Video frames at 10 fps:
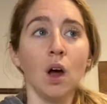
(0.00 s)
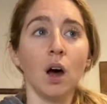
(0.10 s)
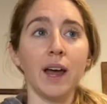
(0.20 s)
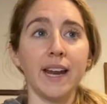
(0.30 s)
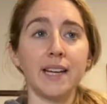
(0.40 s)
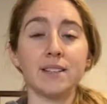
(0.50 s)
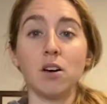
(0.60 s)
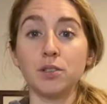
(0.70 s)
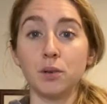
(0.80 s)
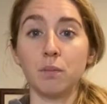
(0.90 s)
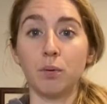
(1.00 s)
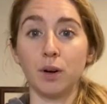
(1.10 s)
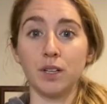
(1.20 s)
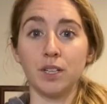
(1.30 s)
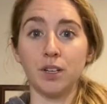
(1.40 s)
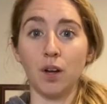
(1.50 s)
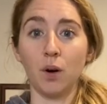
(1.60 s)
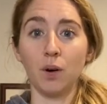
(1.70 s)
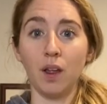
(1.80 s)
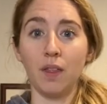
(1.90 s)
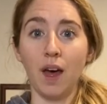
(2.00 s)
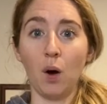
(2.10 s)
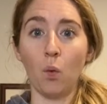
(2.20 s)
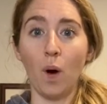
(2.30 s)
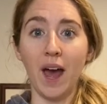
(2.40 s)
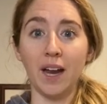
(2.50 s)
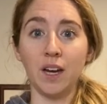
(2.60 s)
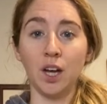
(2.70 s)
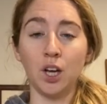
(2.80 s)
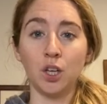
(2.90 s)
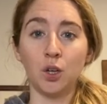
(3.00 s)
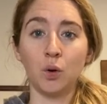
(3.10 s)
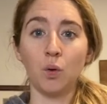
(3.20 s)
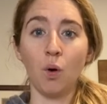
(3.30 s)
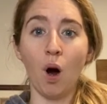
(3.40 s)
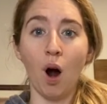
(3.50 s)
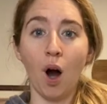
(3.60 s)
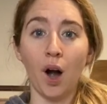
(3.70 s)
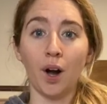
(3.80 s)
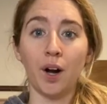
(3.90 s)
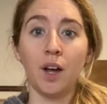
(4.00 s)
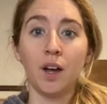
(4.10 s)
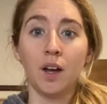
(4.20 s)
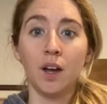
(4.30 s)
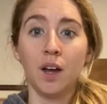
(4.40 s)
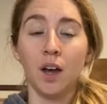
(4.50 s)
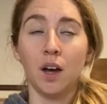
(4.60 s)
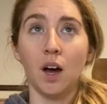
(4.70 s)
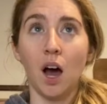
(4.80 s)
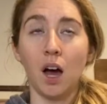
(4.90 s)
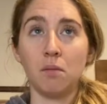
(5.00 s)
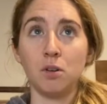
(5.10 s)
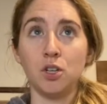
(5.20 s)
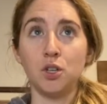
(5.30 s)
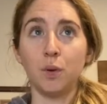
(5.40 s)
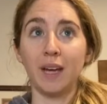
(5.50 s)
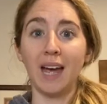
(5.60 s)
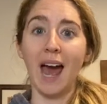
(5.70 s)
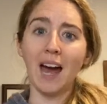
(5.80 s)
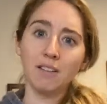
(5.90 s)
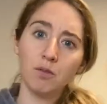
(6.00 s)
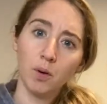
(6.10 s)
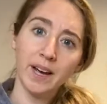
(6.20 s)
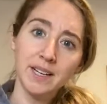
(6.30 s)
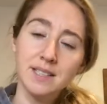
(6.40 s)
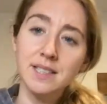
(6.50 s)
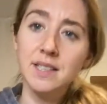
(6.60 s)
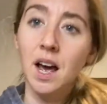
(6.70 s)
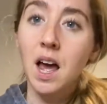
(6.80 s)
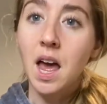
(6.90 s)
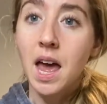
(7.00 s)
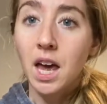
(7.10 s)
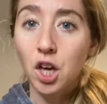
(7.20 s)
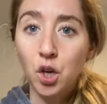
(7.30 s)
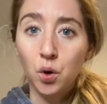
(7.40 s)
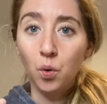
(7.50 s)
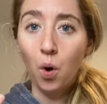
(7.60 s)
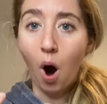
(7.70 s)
it is also important to note that when you are doing head voice, your